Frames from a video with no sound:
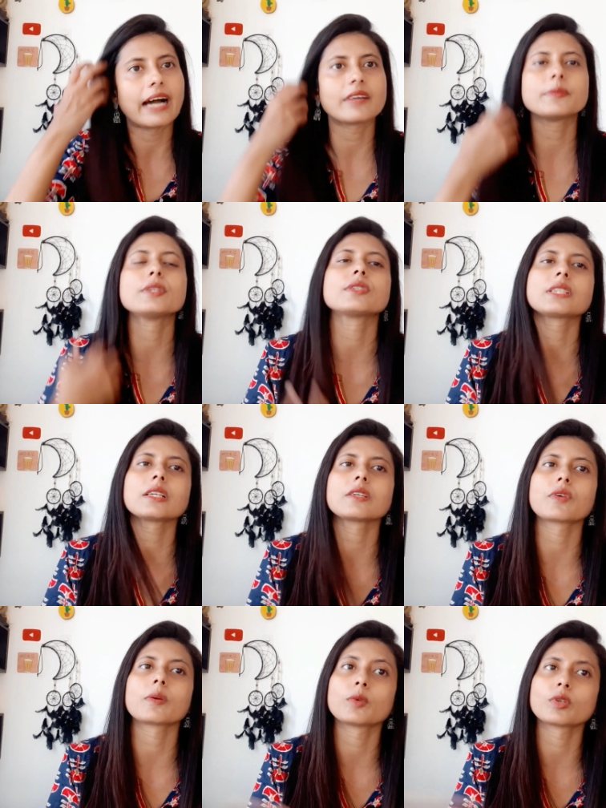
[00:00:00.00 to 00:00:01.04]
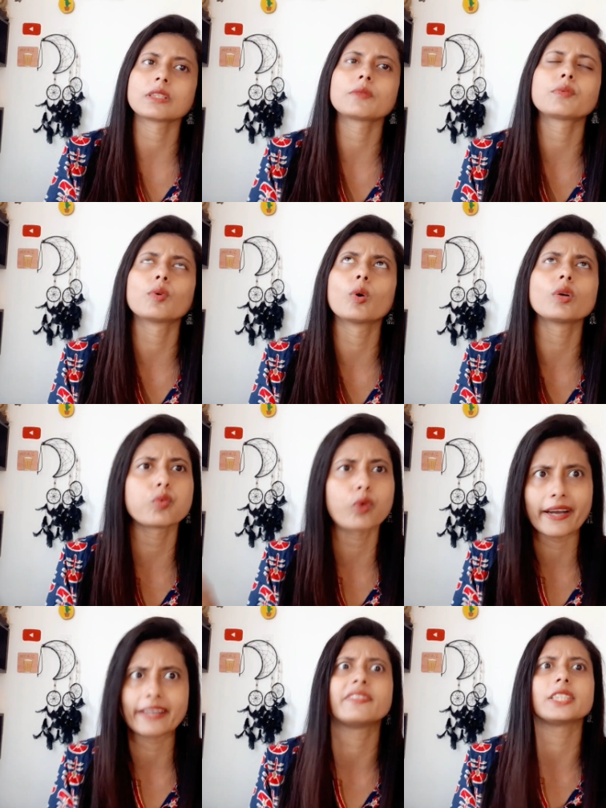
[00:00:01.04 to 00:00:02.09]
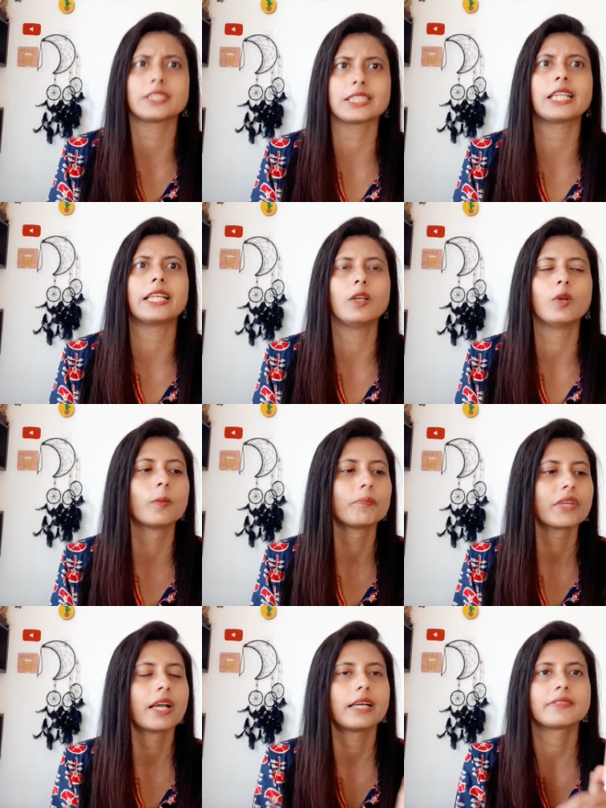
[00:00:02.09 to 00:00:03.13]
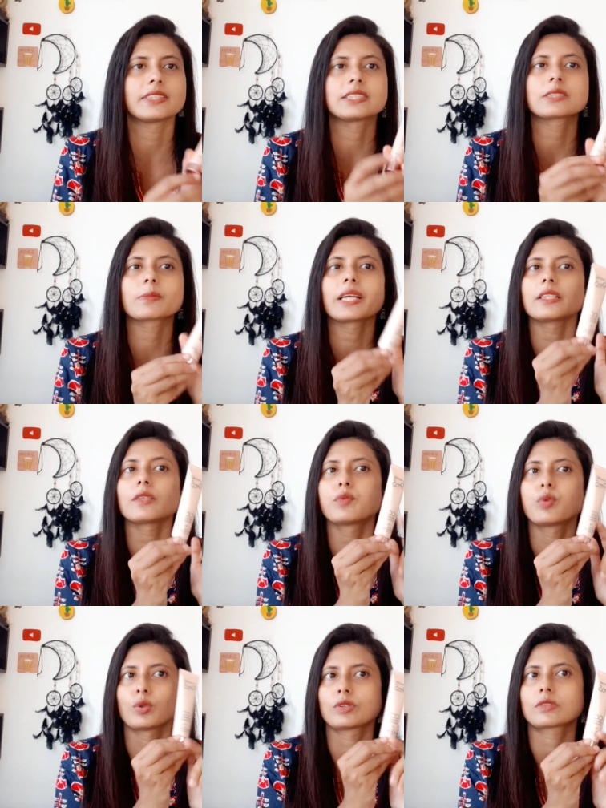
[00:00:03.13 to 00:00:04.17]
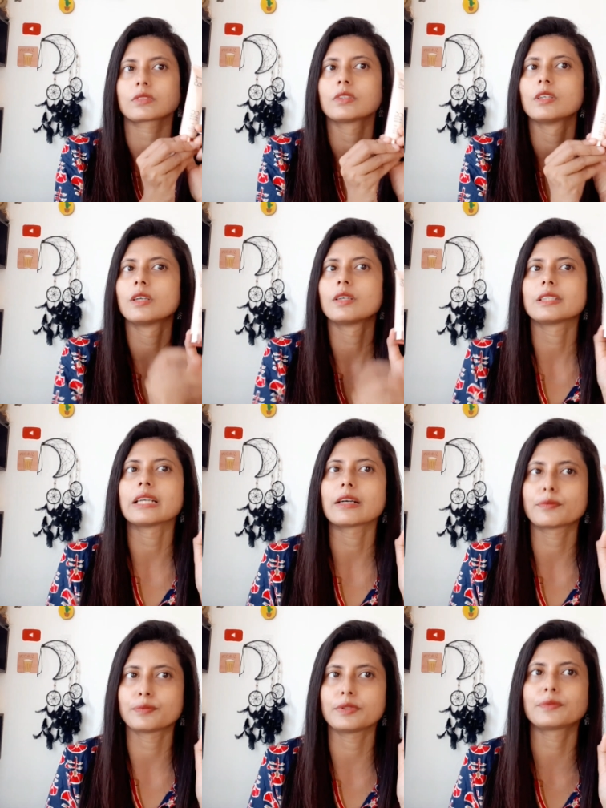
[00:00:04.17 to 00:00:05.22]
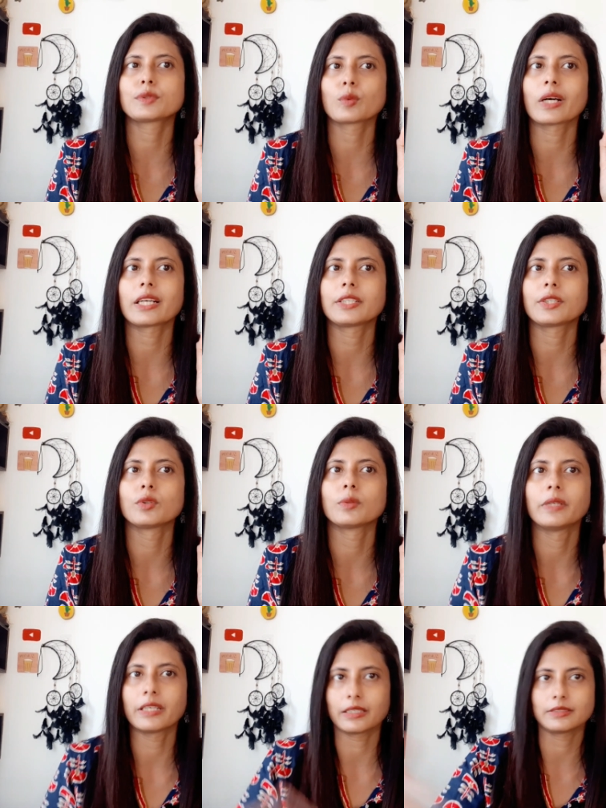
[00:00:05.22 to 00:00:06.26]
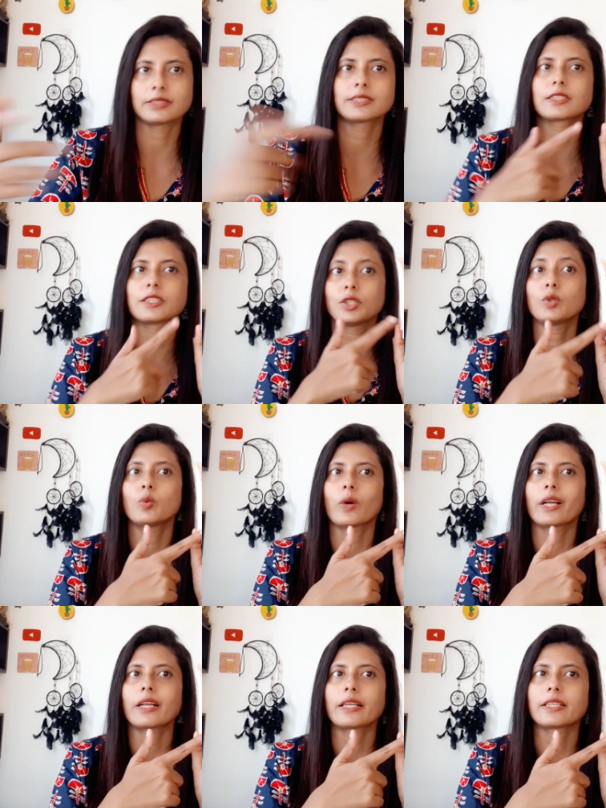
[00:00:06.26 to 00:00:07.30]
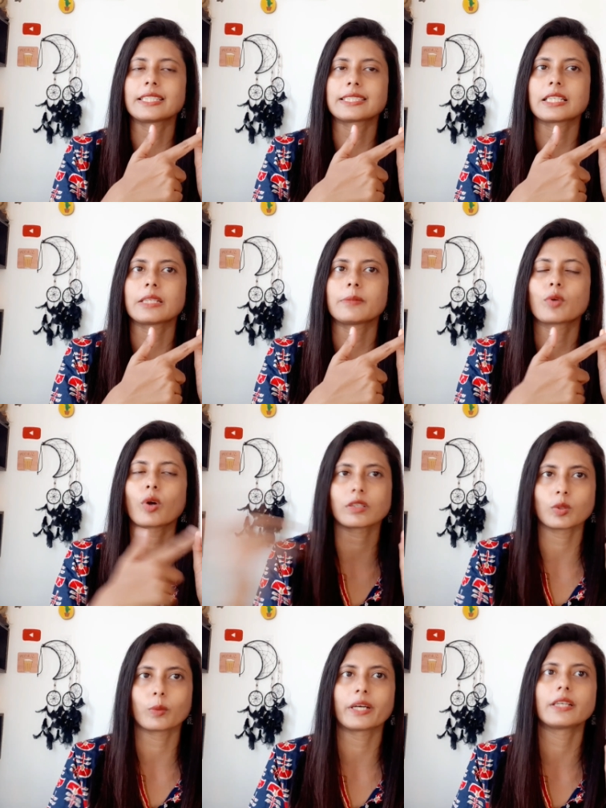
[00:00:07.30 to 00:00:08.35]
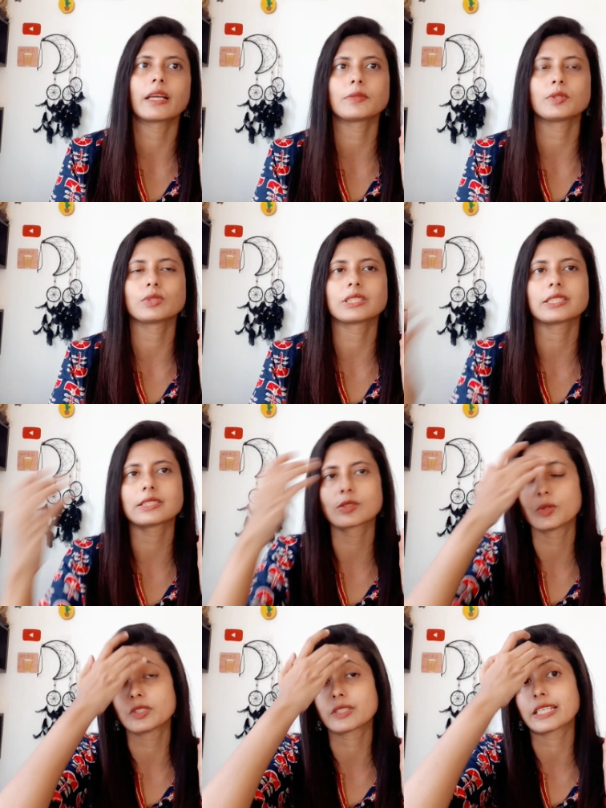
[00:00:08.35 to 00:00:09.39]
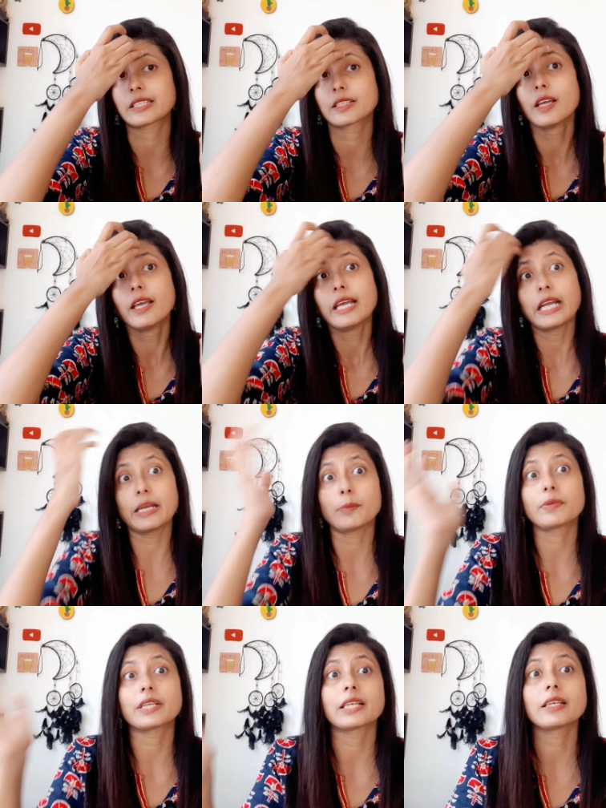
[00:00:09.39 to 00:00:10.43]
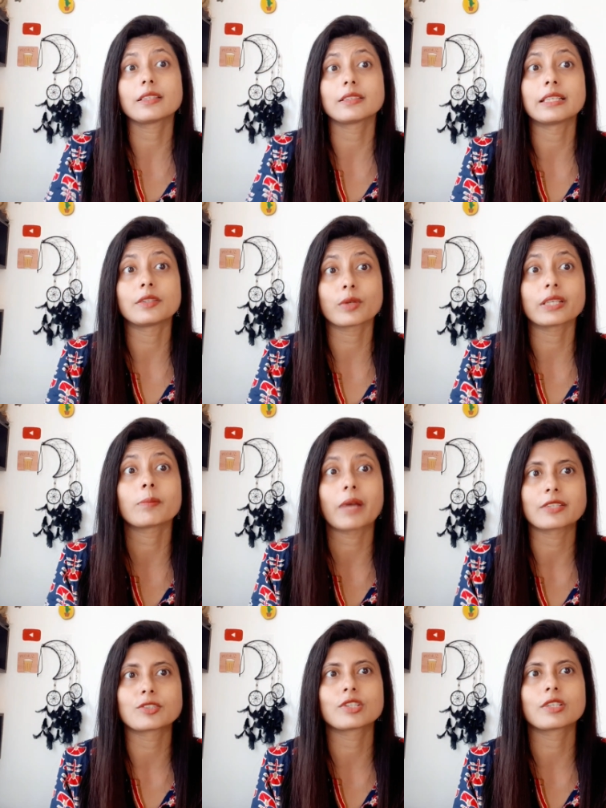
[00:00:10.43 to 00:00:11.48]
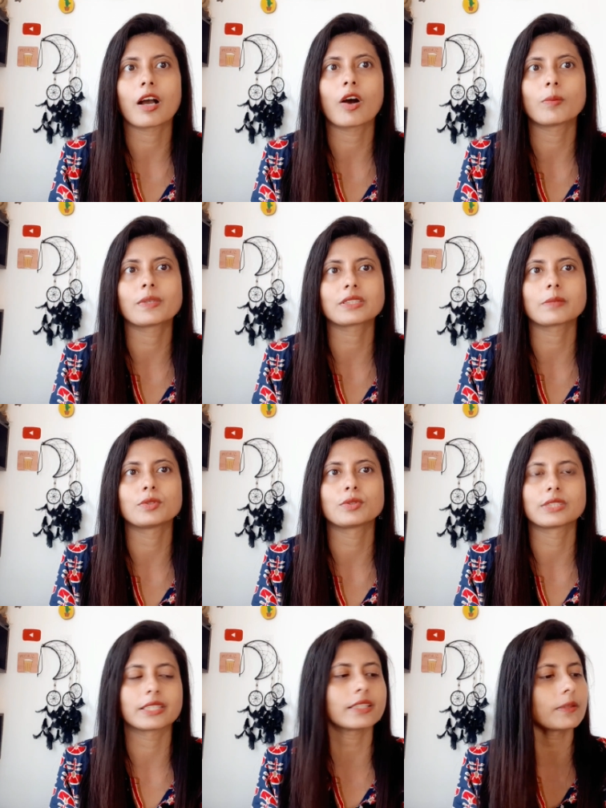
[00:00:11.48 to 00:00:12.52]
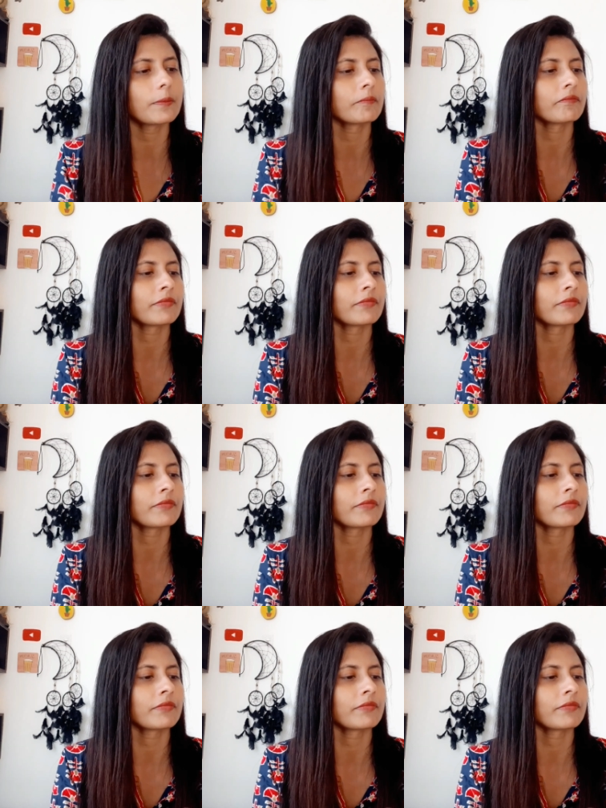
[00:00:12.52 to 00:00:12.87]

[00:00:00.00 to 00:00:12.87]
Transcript: I've been using it for more than 4 to 5 years. This is my, I think, fifth wala tube. This is a new one I recently brought. The one I'm using is going to get empty. Then you can imagine how much I'm using it.